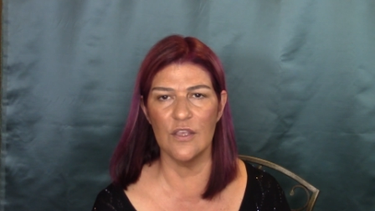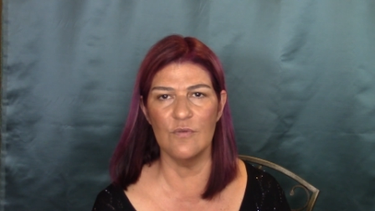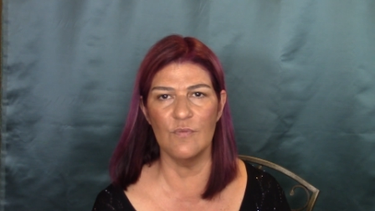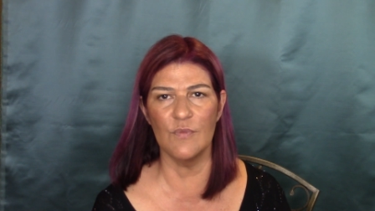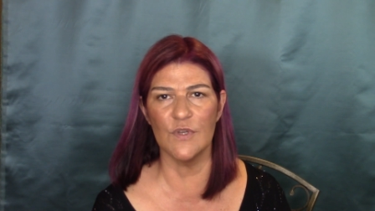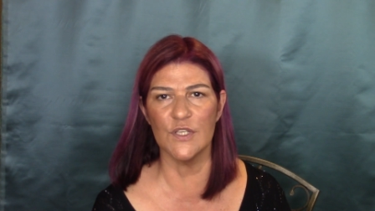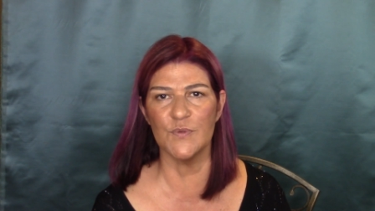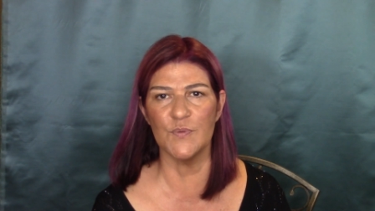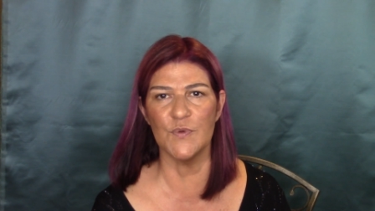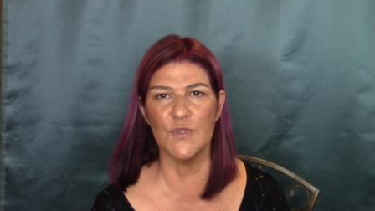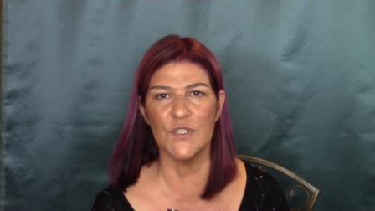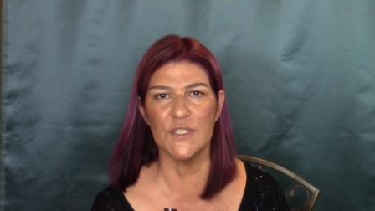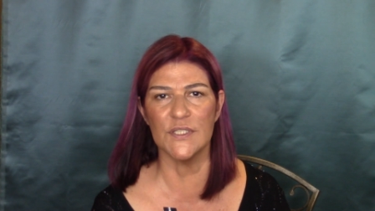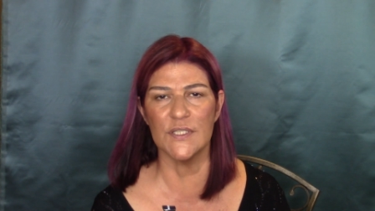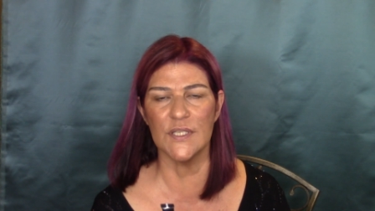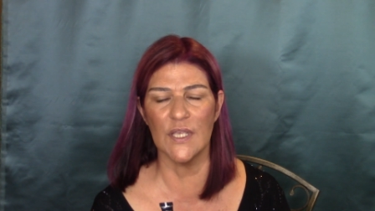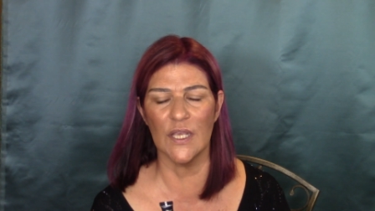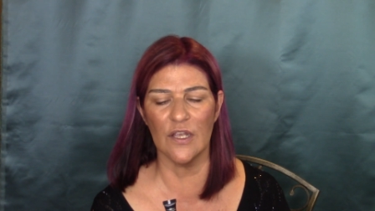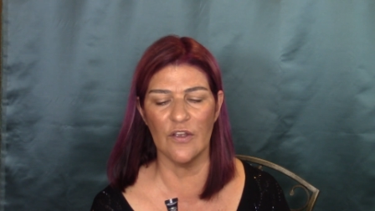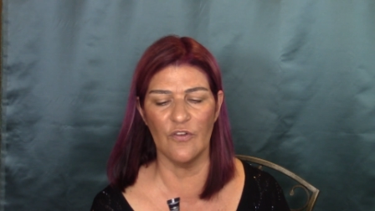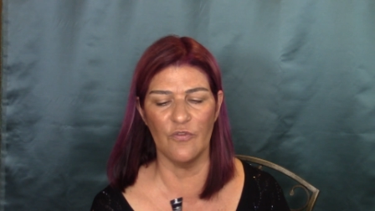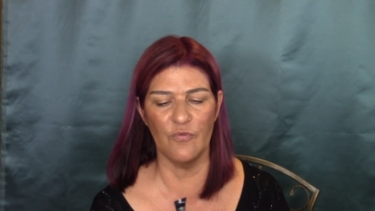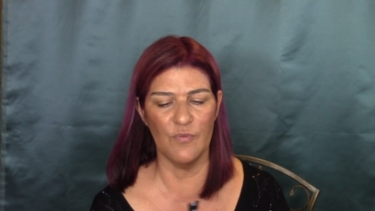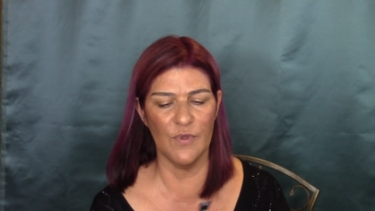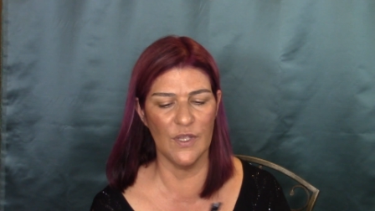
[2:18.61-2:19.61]
You must be
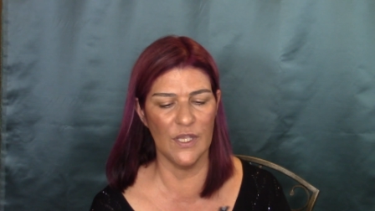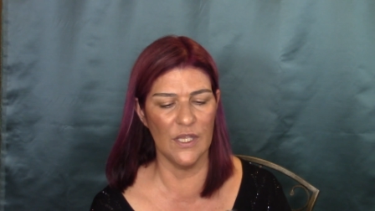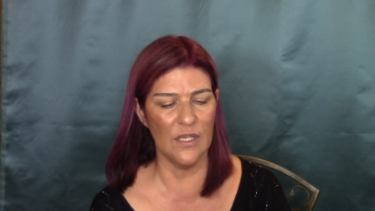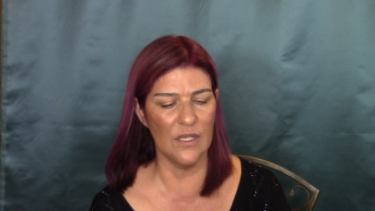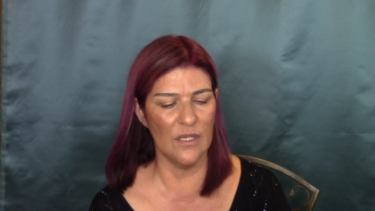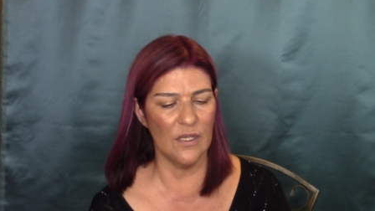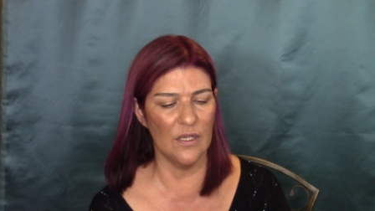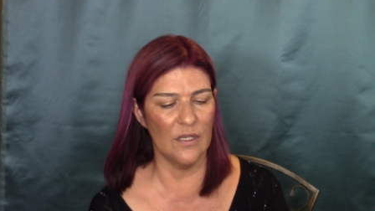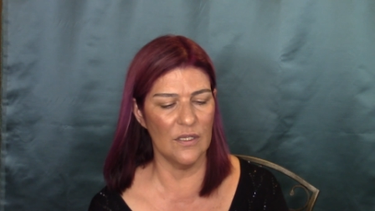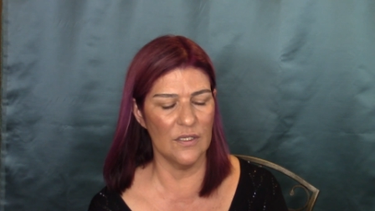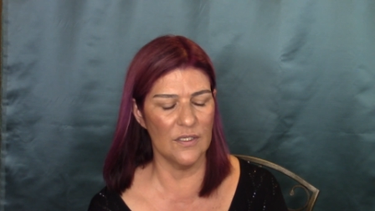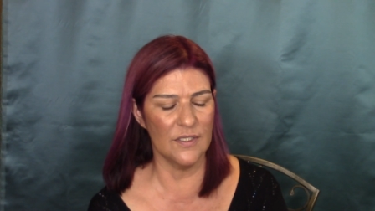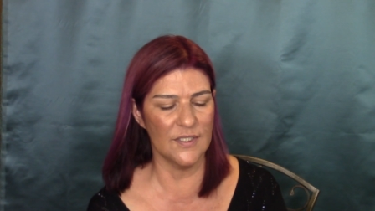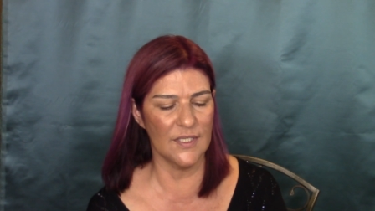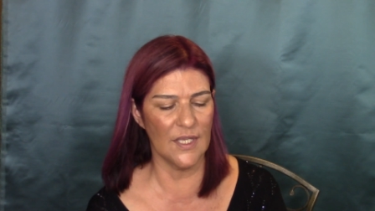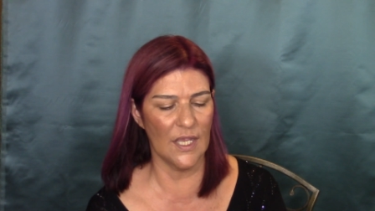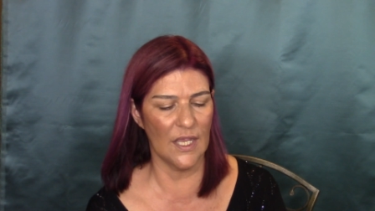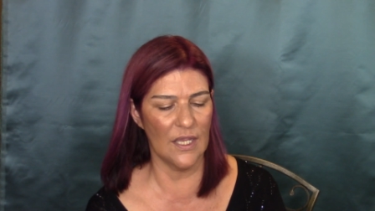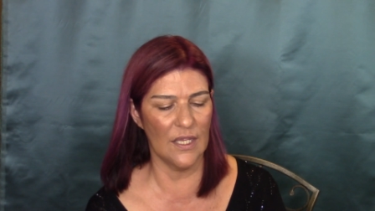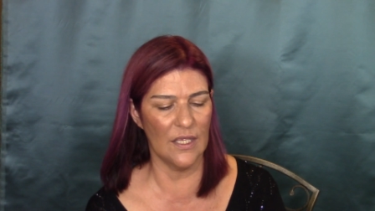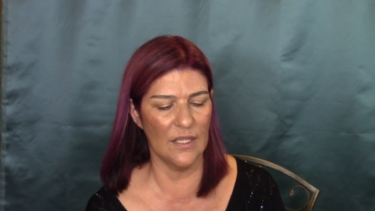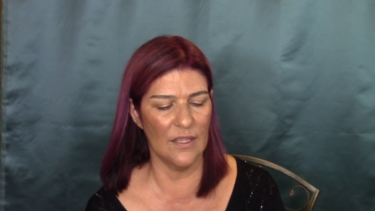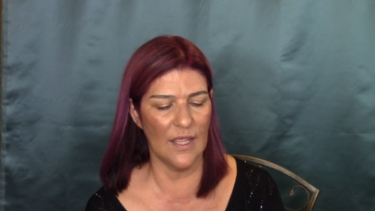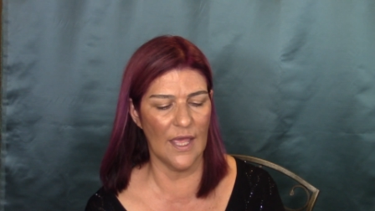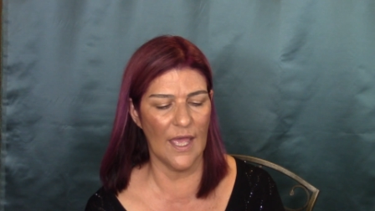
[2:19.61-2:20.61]
sick of me
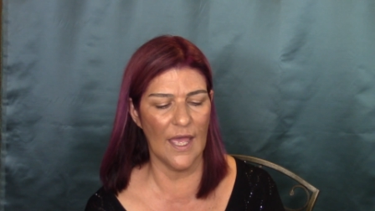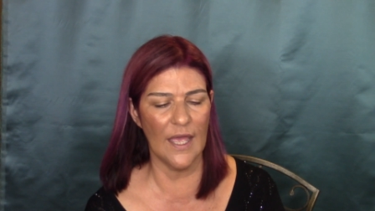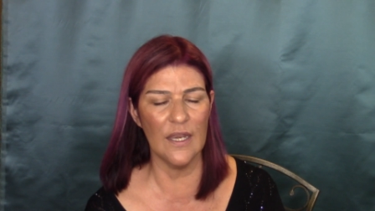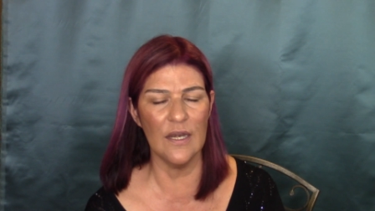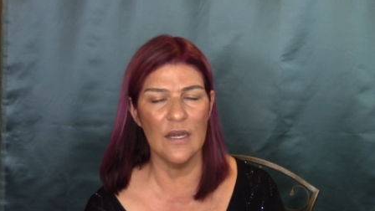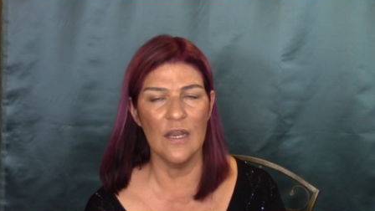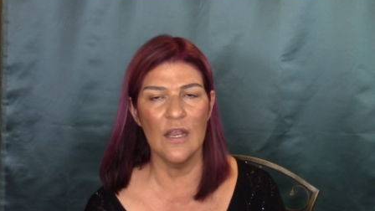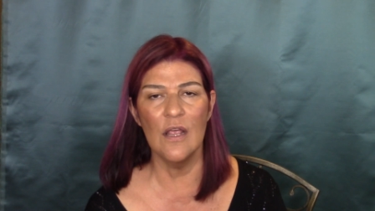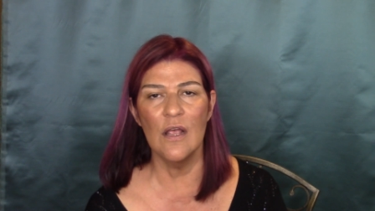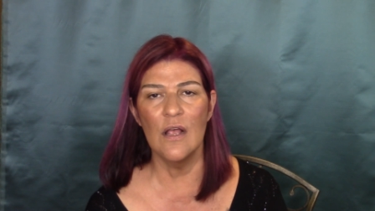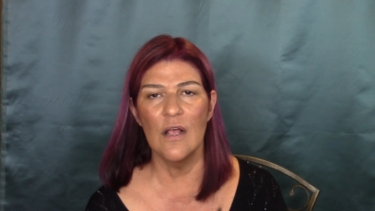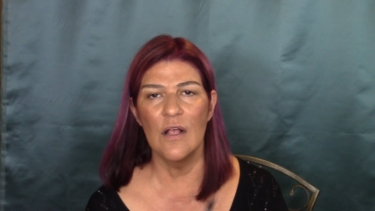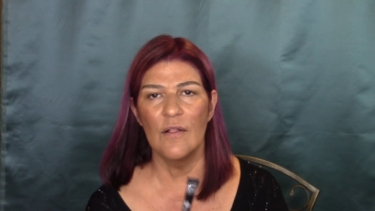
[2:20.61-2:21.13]
saying that.